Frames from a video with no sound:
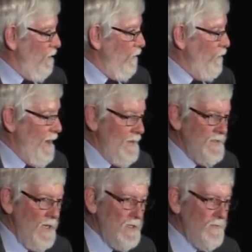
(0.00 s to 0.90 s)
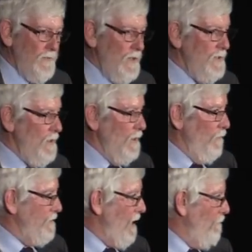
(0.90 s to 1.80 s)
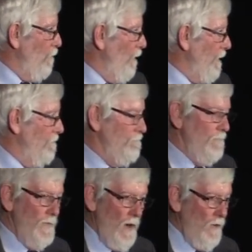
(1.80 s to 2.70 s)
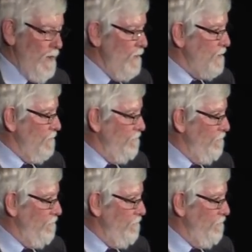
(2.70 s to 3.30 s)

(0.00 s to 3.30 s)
We ran a test for a year with tap water, no erosion.